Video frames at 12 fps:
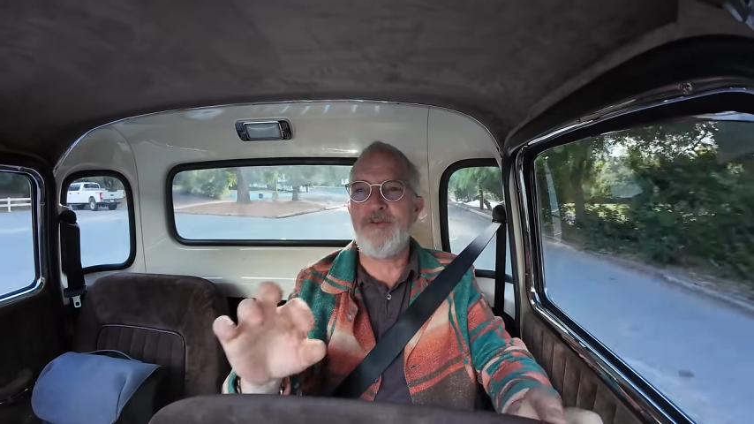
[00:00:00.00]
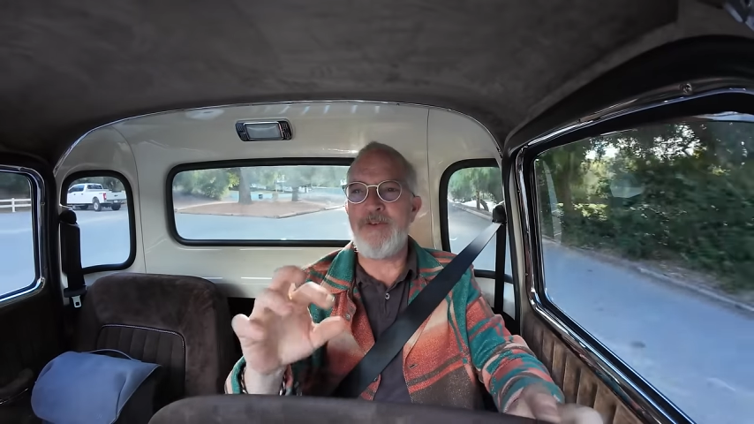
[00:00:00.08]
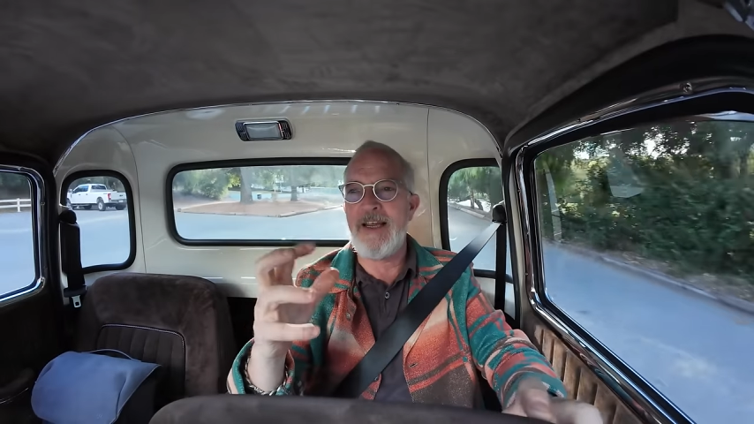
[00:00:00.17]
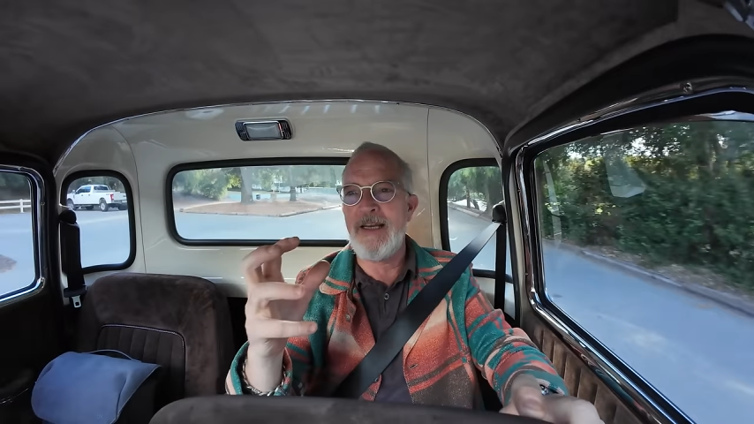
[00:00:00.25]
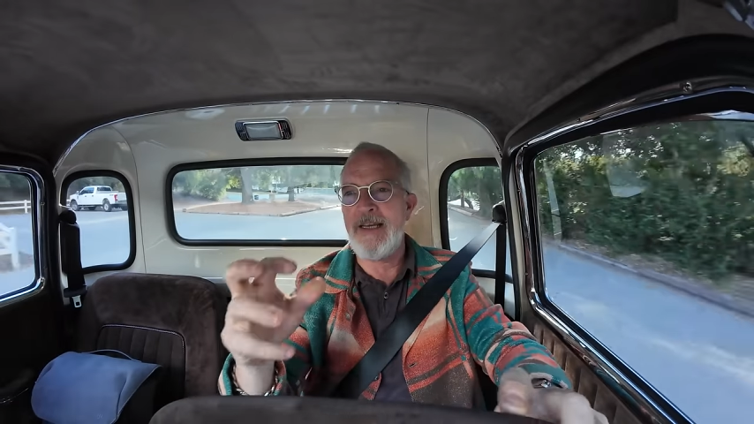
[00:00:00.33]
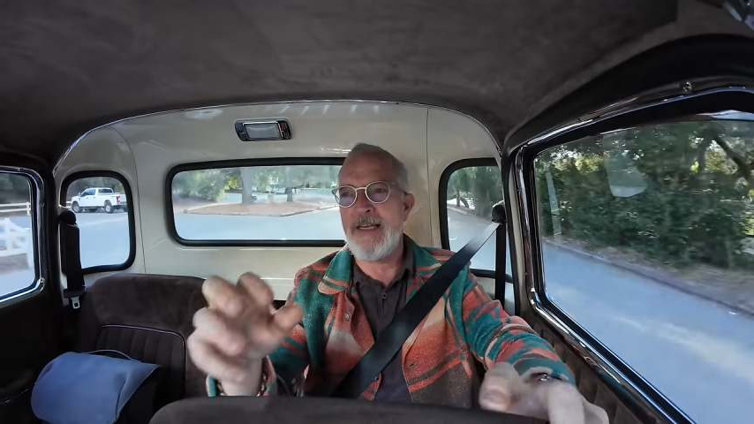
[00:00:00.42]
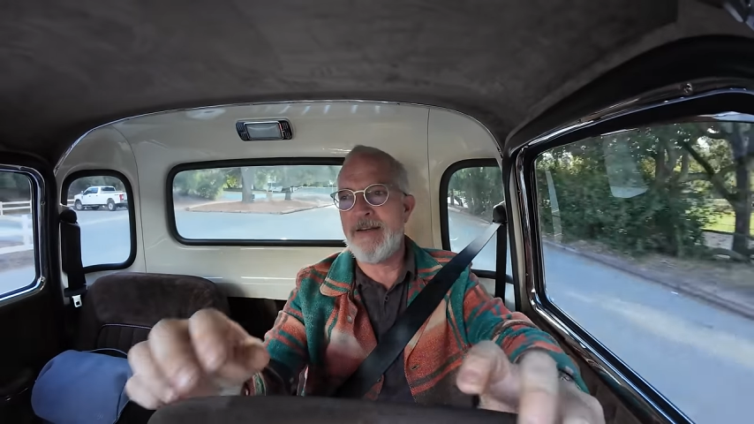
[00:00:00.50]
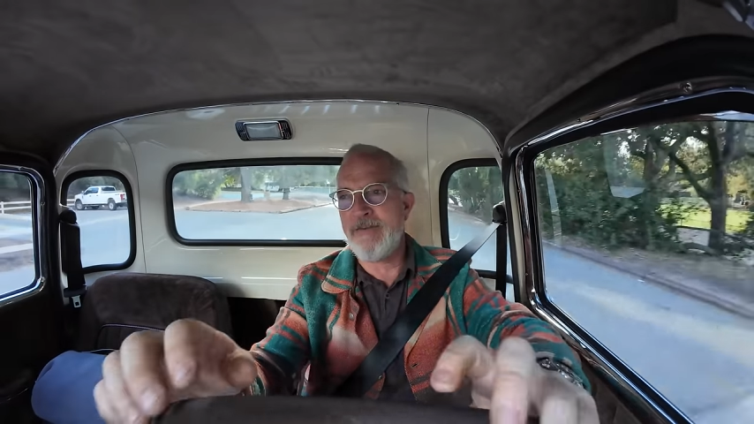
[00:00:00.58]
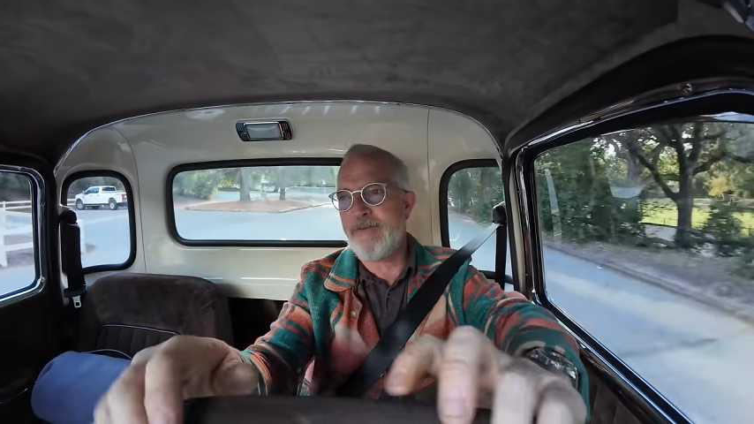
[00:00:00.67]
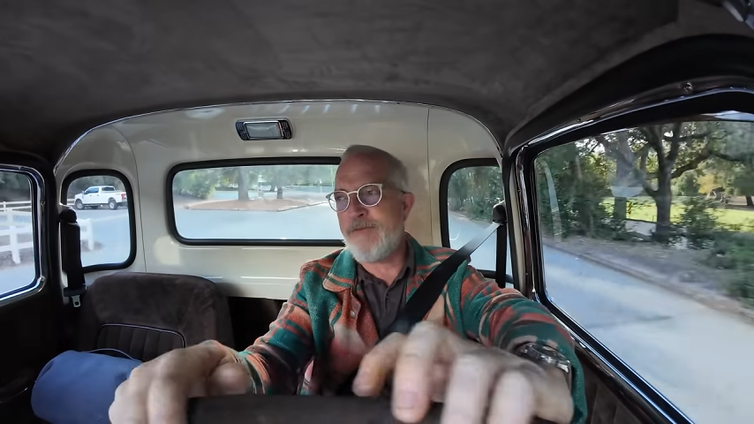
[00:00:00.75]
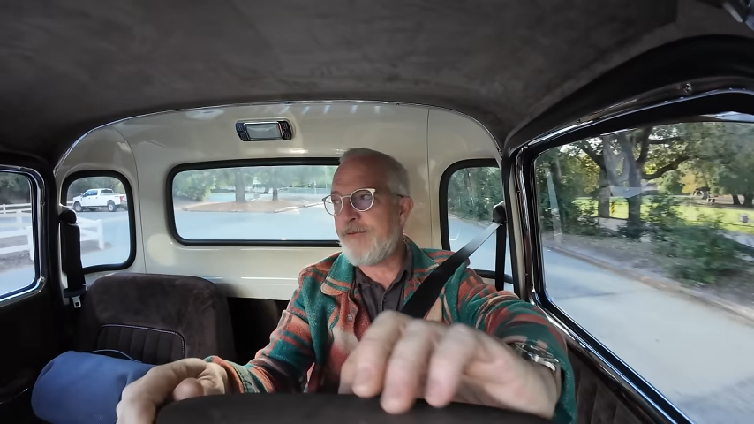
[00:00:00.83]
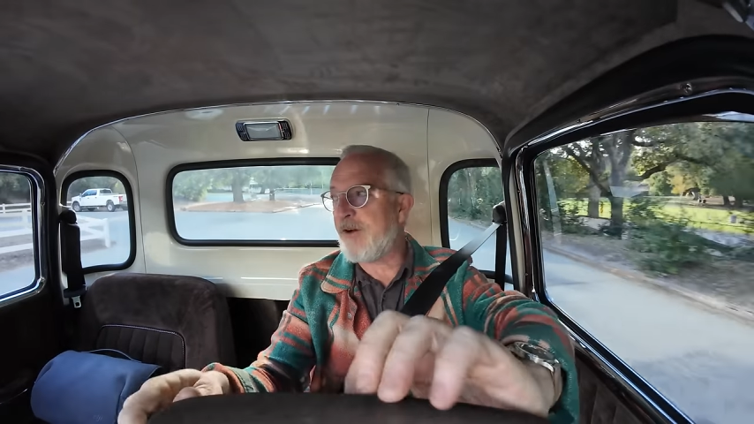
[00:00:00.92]
veiny and
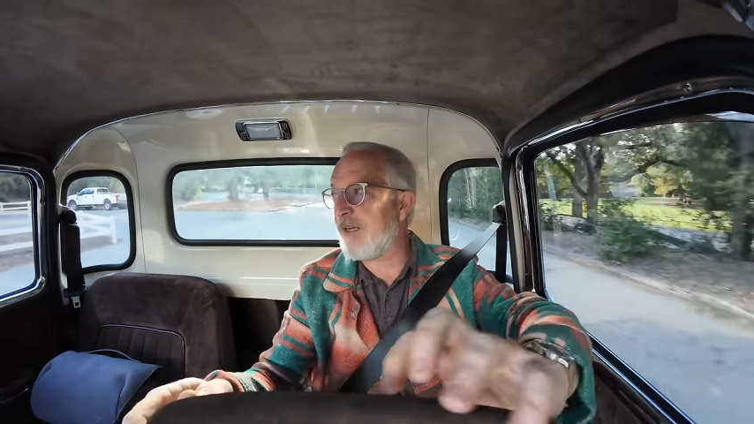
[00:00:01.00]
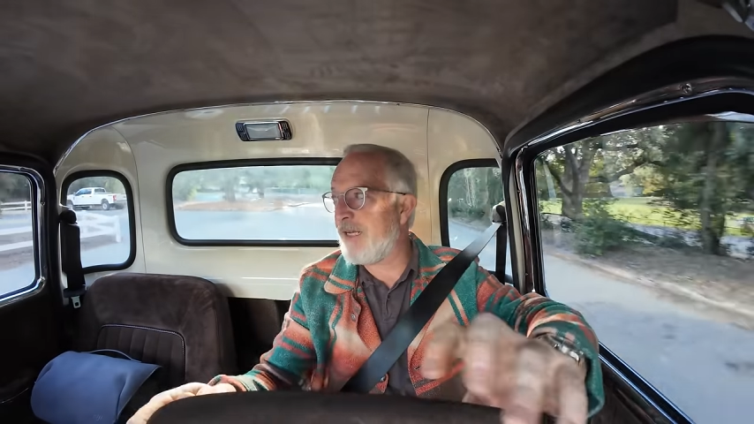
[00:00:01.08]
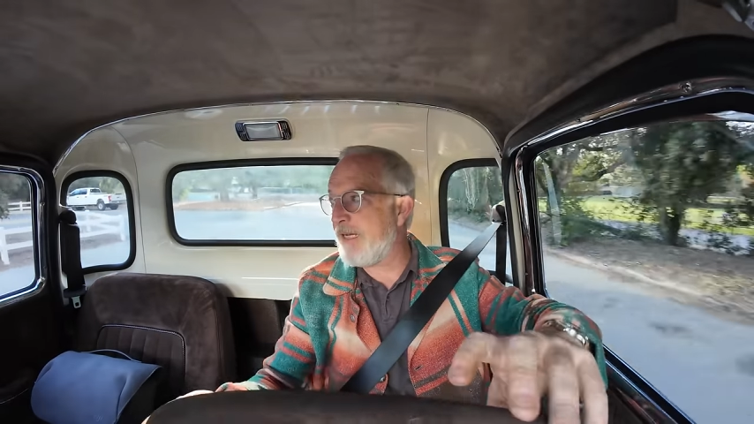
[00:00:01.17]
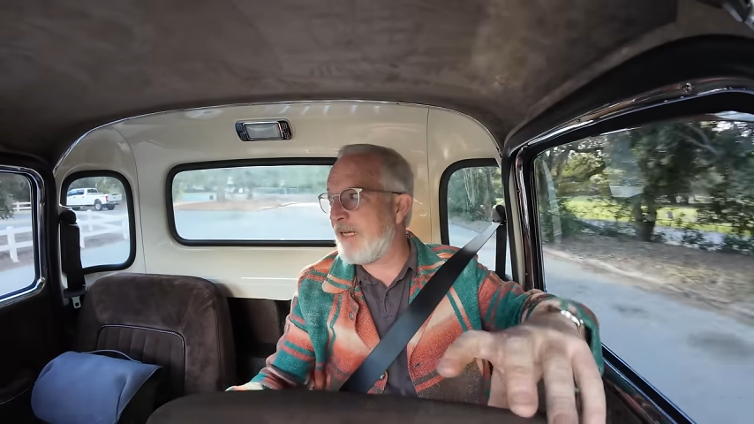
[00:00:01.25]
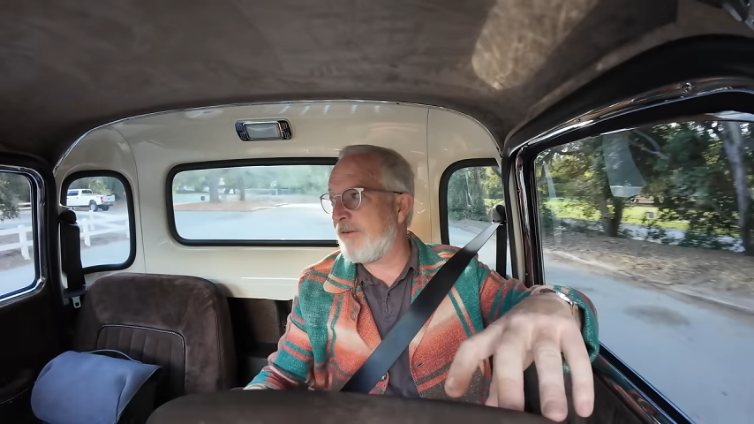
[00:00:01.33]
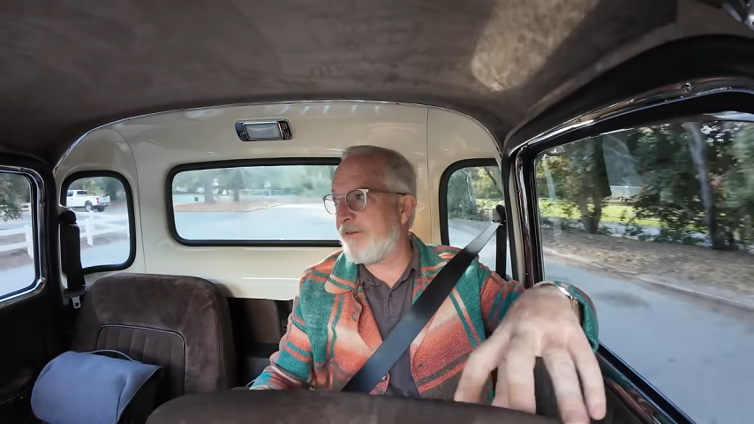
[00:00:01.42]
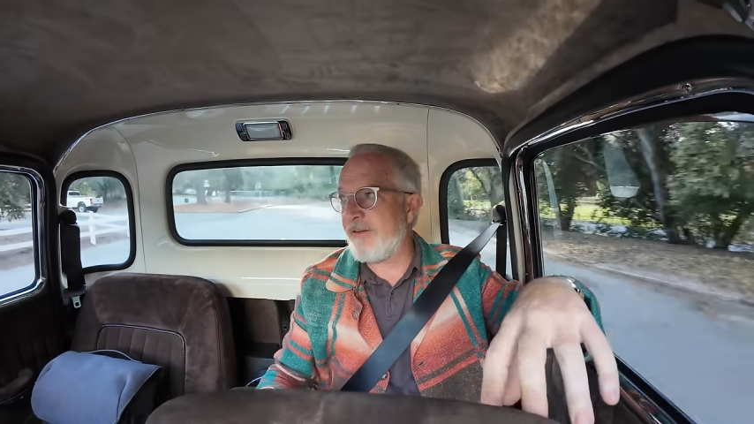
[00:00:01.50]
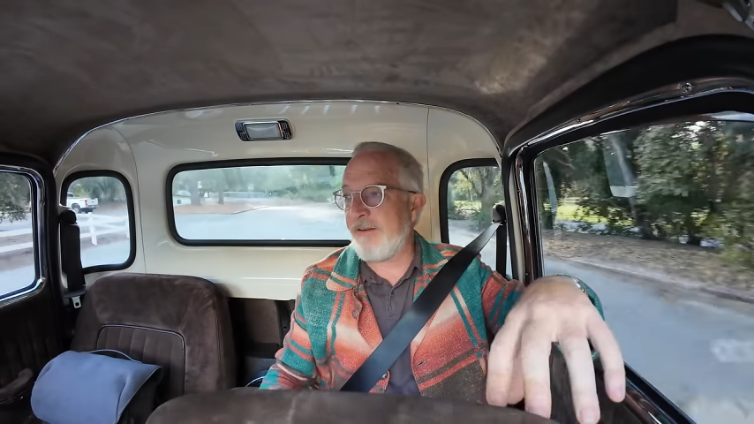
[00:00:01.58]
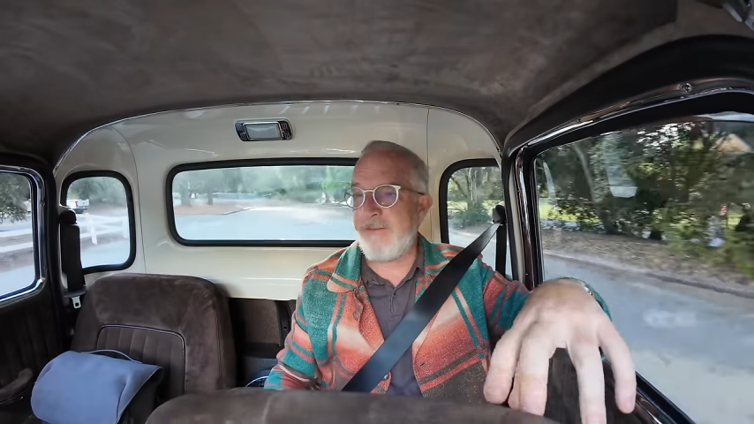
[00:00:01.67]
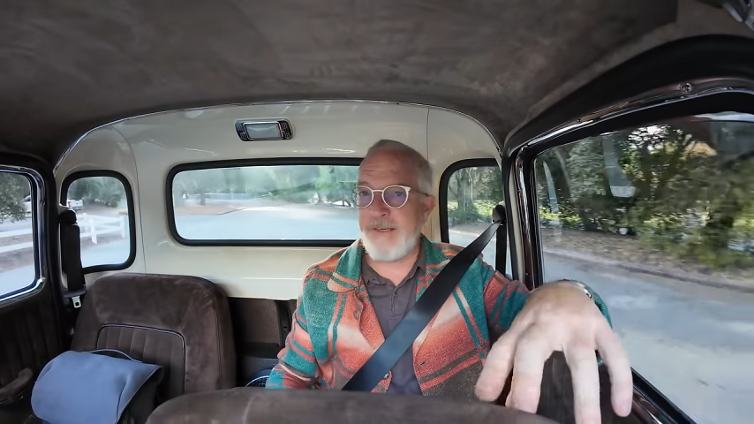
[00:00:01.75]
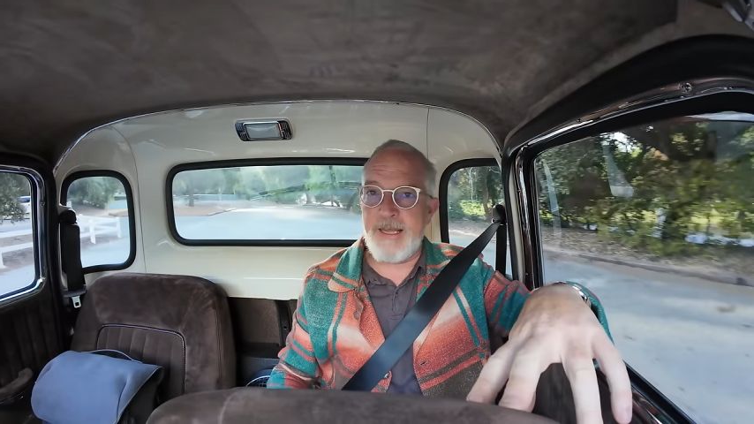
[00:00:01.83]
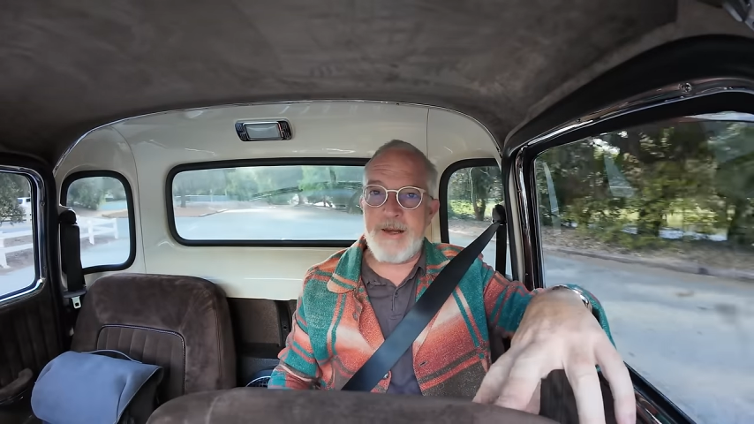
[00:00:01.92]
funky, has
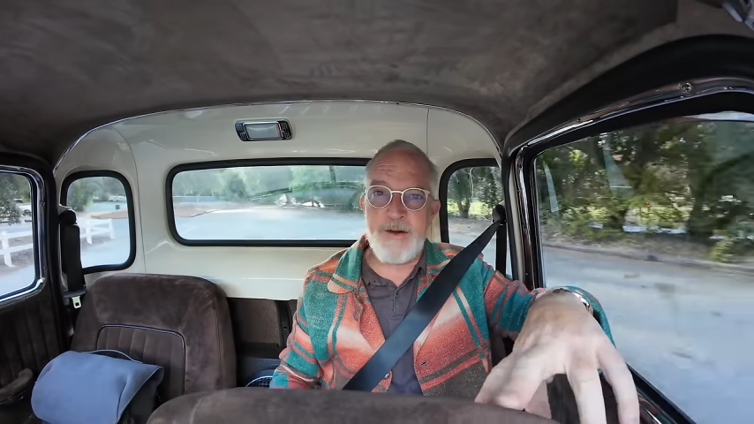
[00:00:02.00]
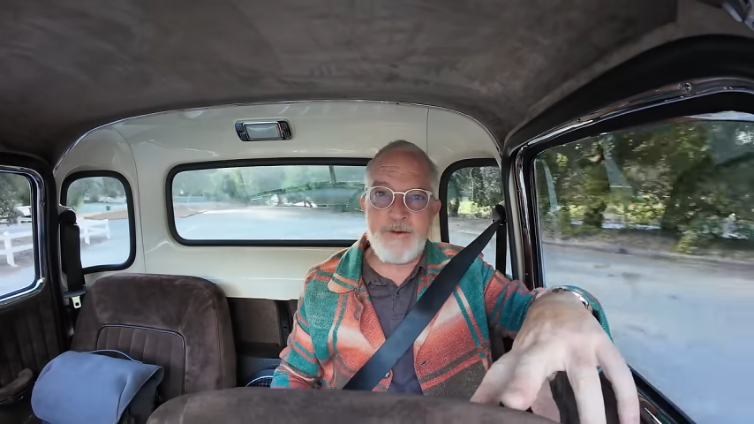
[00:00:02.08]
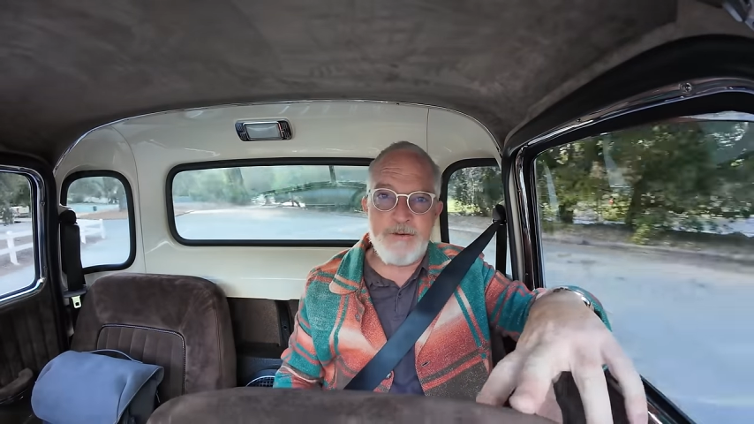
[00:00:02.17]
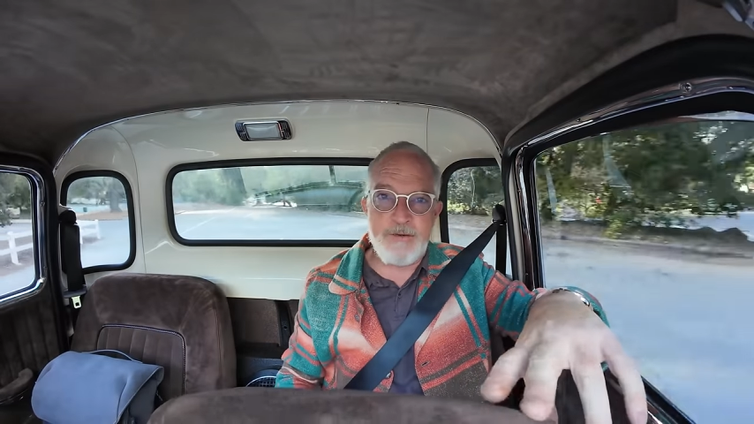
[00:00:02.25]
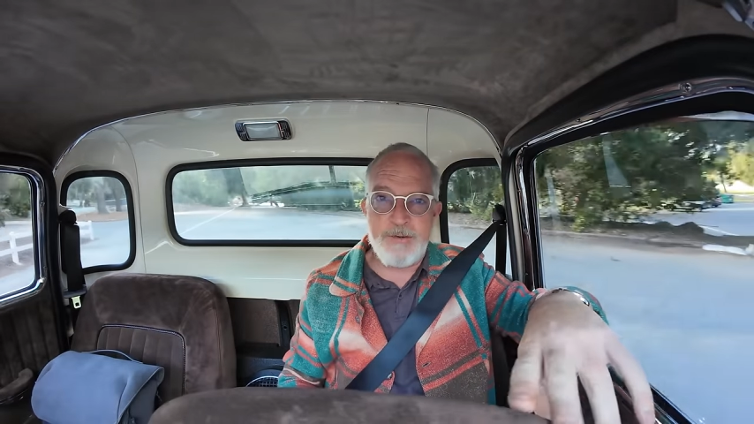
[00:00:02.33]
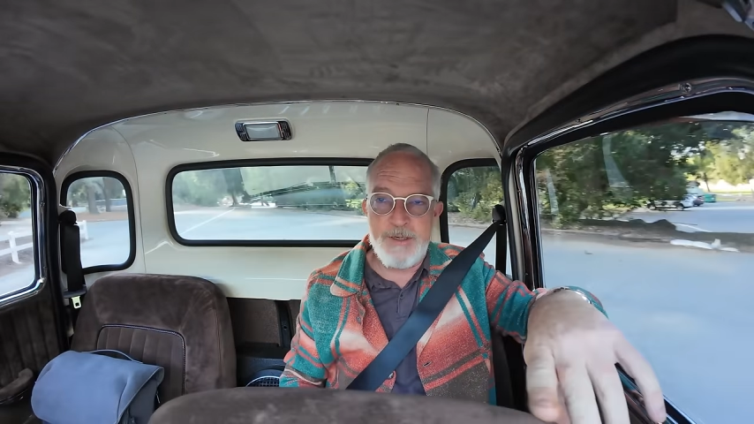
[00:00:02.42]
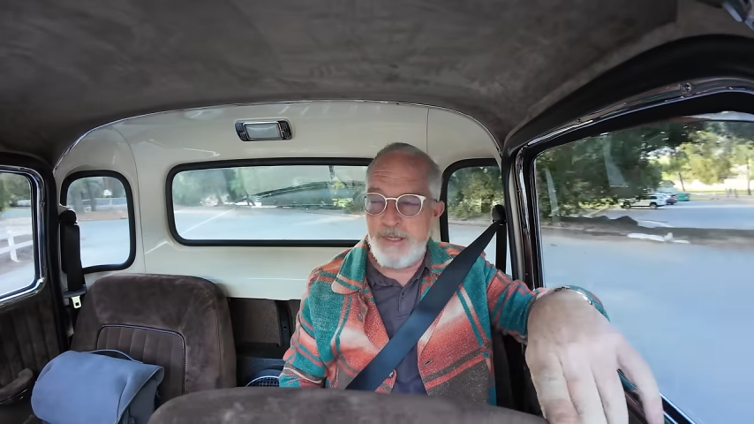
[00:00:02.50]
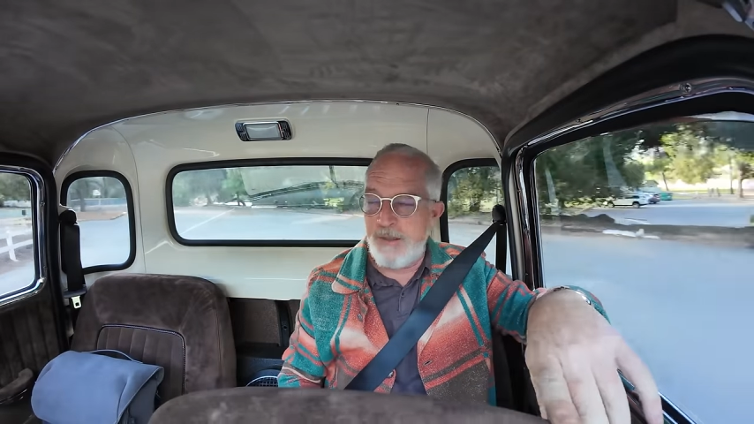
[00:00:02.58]
tons of character.